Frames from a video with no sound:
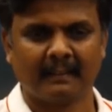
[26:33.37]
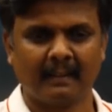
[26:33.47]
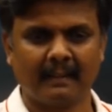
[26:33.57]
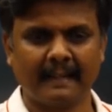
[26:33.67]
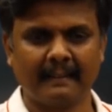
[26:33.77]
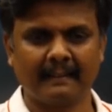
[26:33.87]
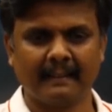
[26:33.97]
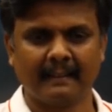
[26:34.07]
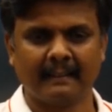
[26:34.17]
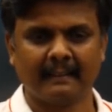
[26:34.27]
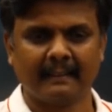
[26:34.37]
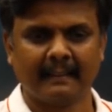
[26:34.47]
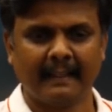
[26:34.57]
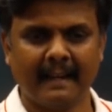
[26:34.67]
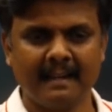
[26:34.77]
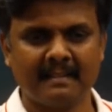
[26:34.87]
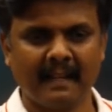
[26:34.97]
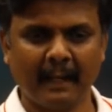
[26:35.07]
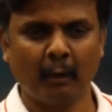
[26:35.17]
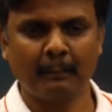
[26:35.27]
All right. Hey guys,
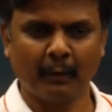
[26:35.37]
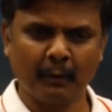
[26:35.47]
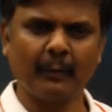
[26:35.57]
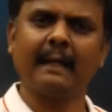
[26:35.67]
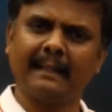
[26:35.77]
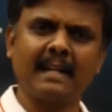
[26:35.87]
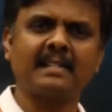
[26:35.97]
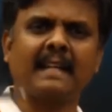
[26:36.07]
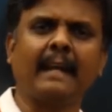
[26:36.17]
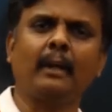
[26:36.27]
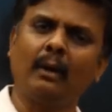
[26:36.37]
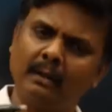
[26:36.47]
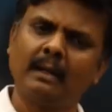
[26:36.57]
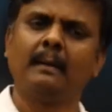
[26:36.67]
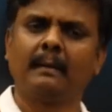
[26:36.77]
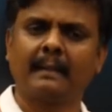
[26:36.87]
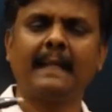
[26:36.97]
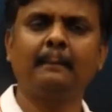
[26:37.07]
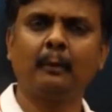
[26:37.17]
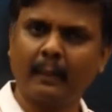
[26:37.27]
I hope you're doing it. Let's carry on.
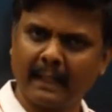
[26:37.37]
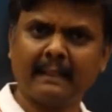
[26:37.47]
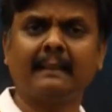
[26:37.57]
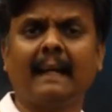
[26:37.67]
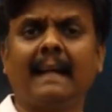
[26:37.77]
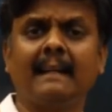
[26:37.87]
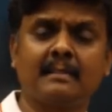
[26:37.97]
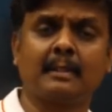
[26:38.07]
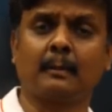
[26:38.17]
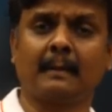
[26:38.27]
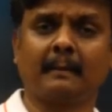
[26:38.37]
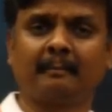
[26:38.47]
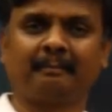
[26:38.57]
Keep doing it and listen to me.